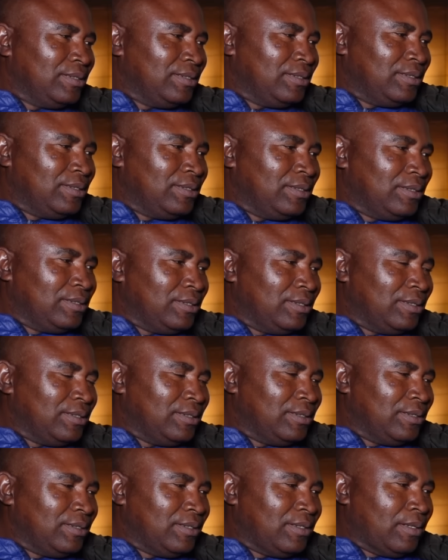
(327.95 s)

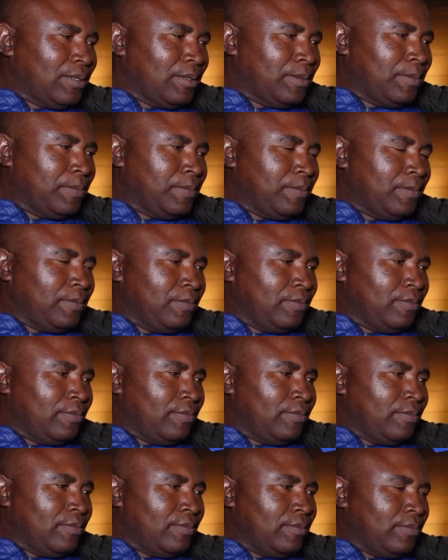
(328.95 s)

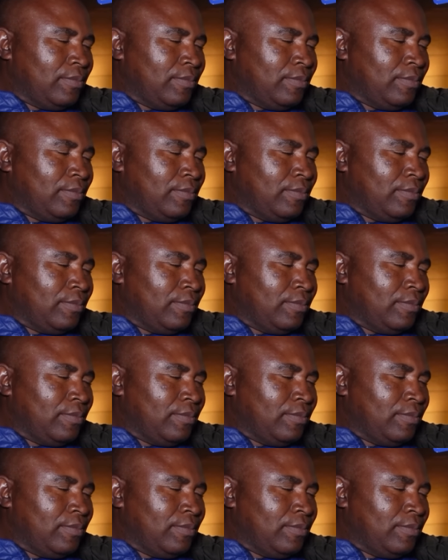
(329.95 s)
No words are spoken by the person on screen.